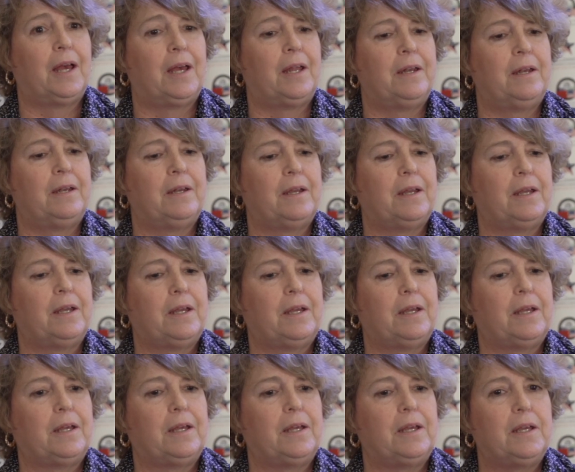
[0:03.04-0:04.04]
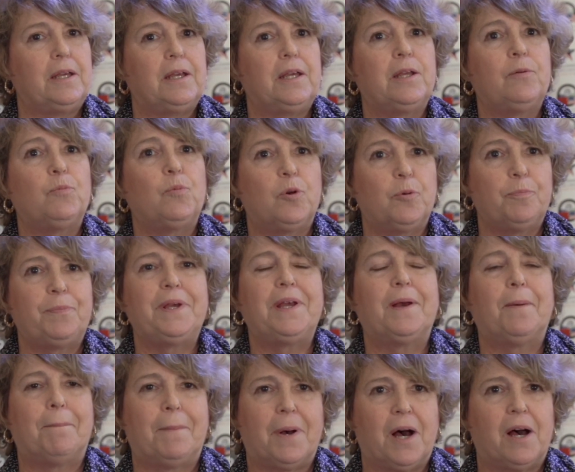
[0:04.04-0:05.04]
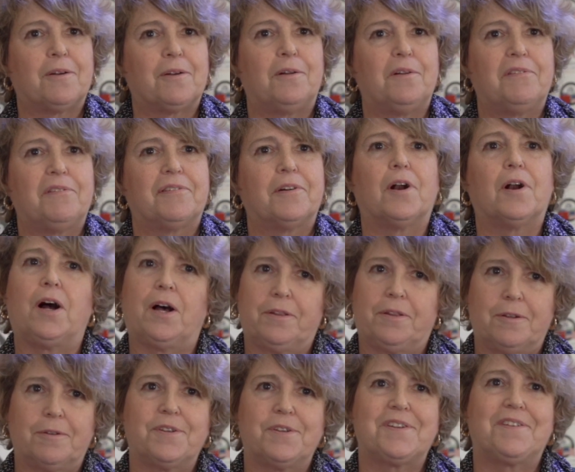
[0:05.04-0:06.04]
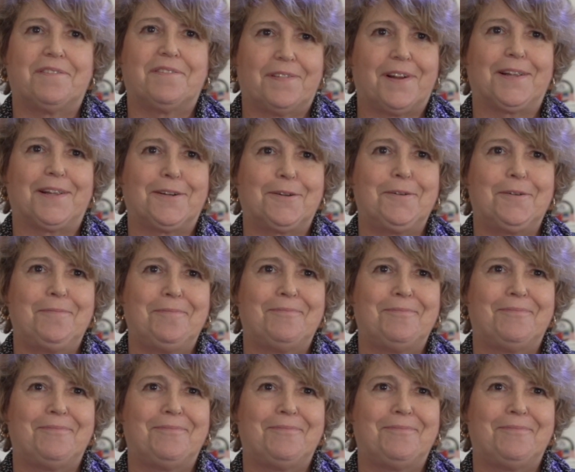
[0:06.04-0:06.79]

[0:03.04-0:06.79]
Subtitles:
and it will be a model for others to follow.